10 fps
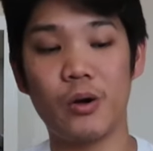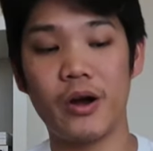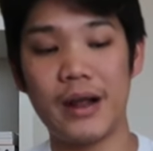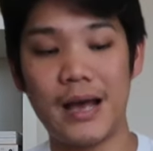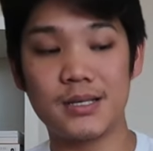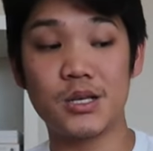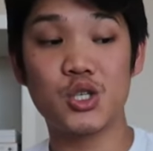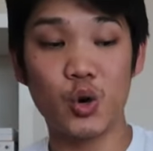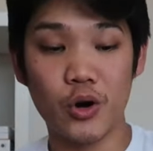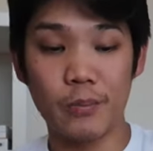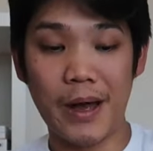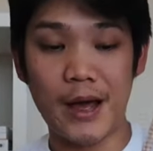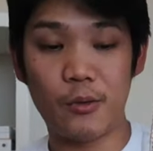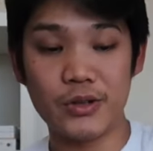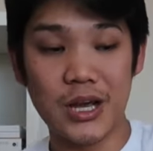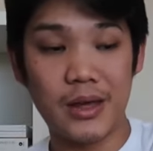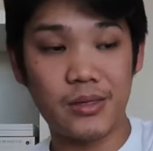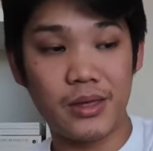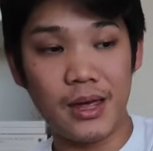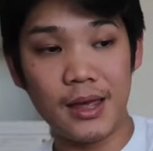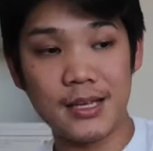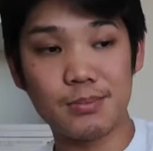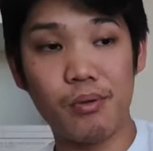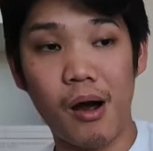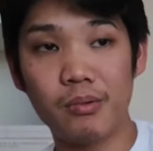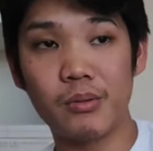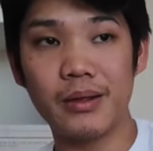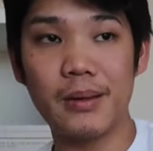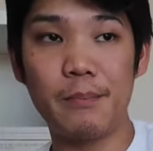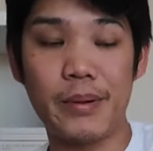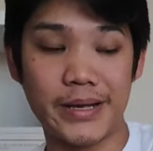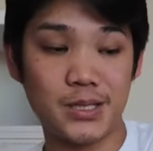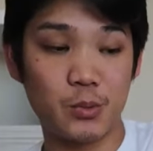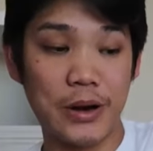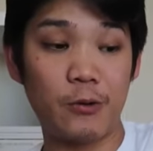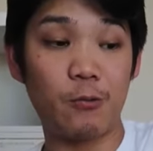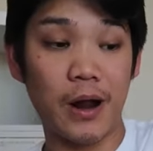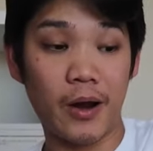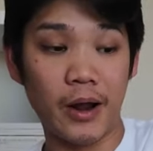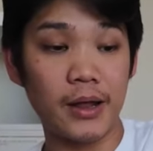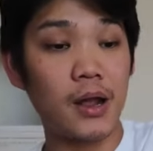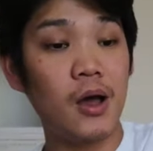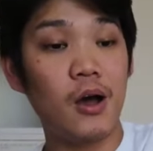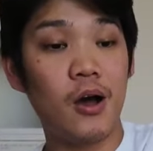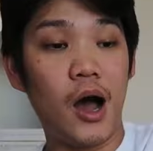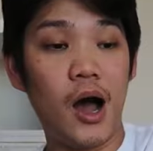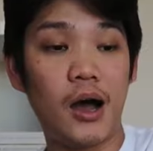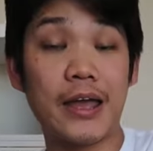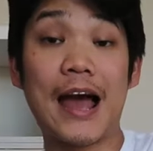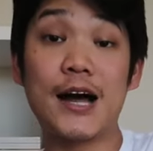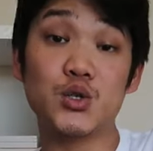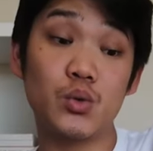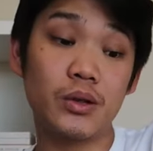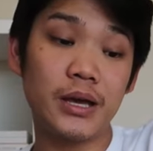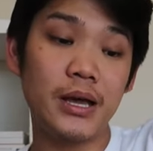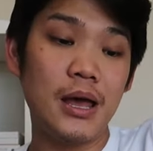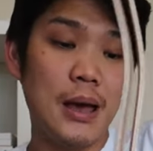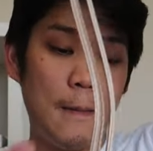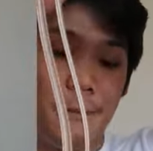wear it as a shoulder bag, which I think is probably the best way to wear it casually.